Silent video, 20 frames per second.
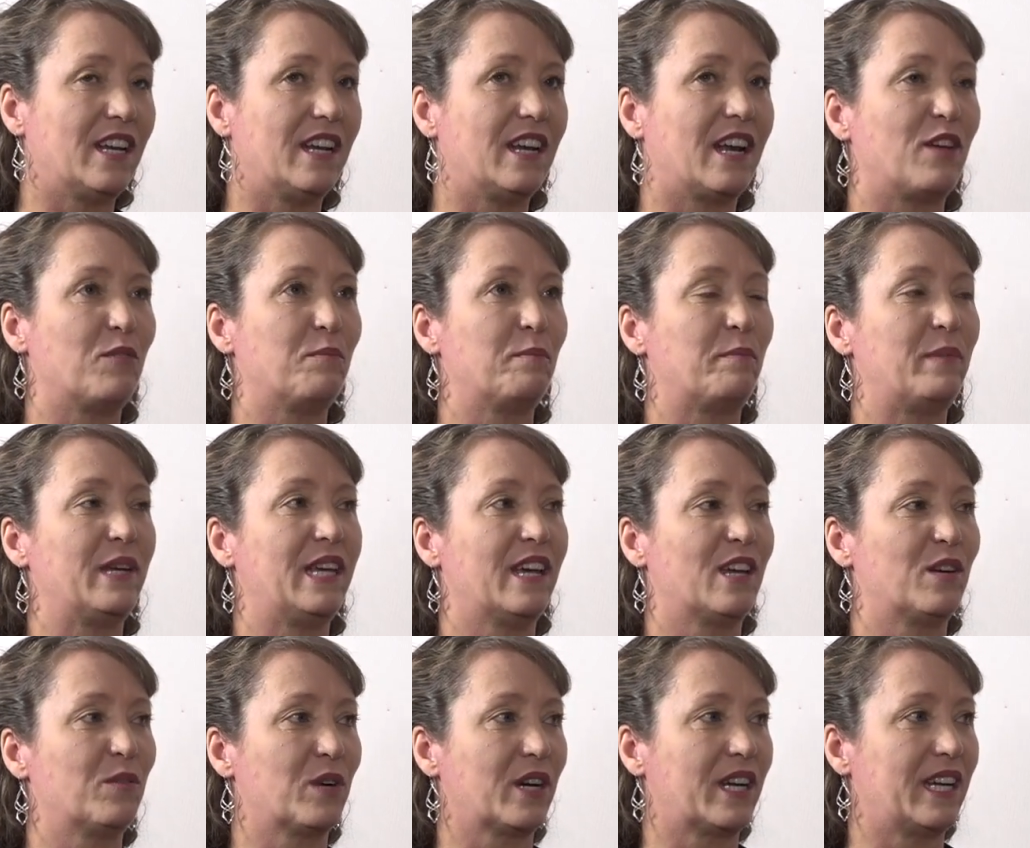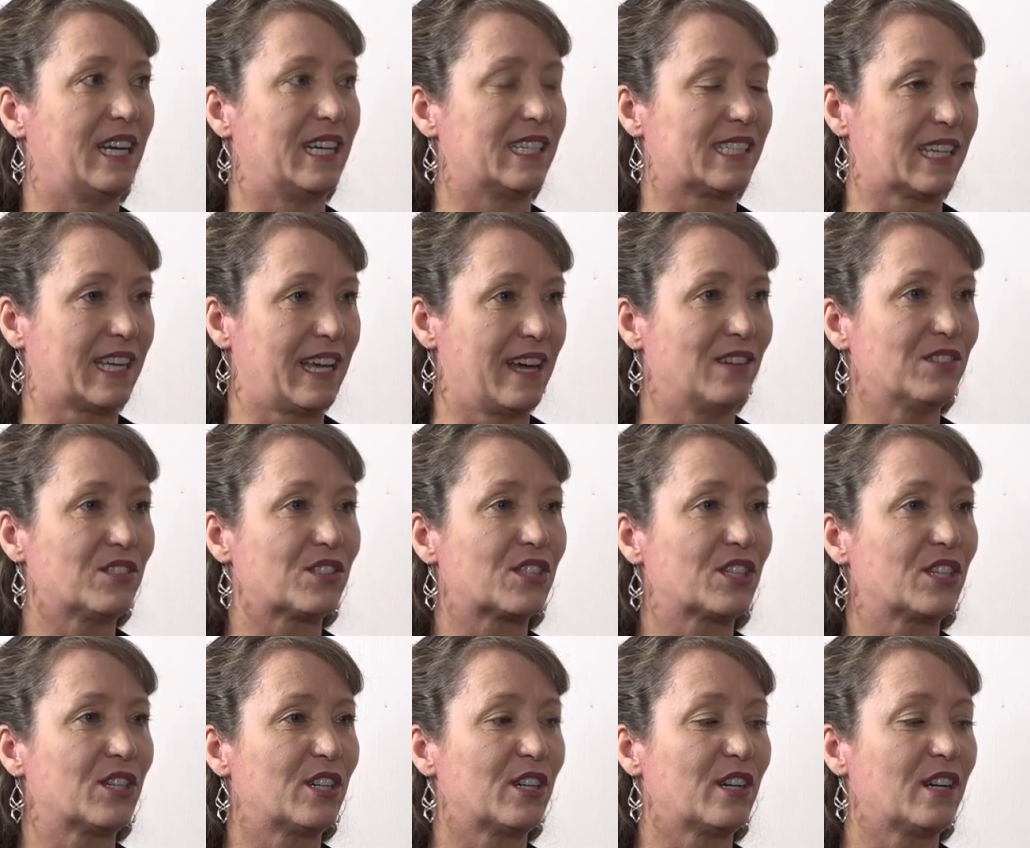And I began working as a
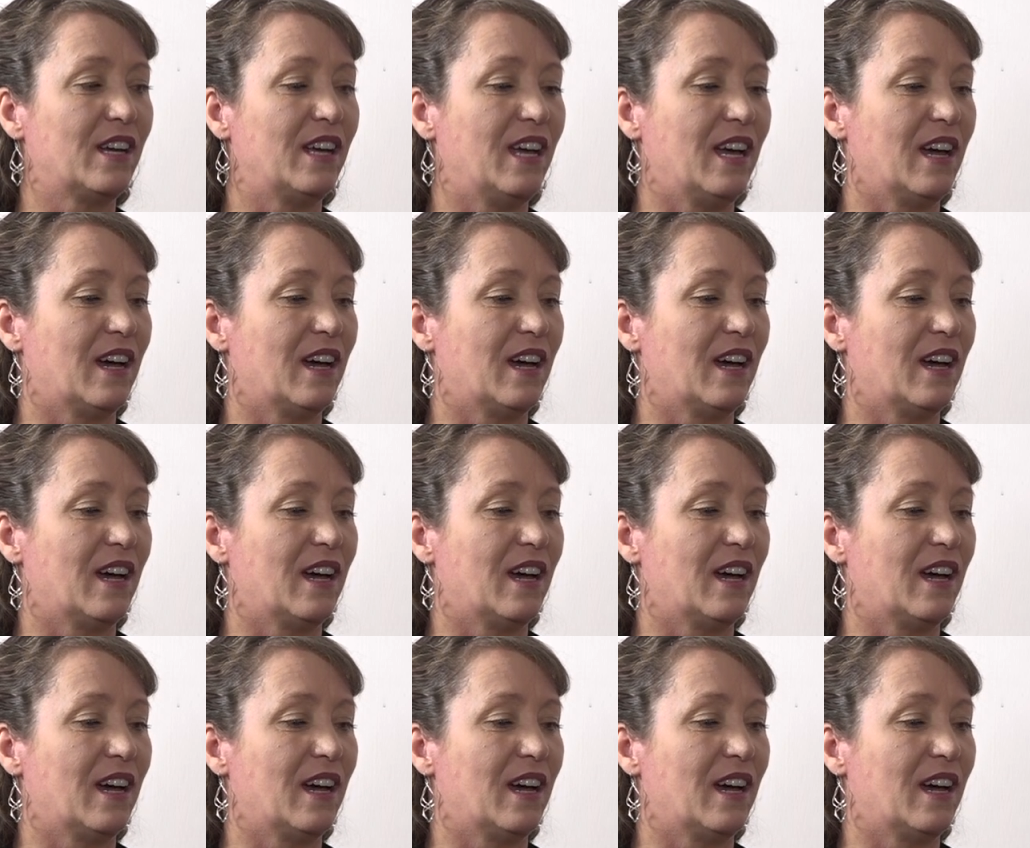counselor,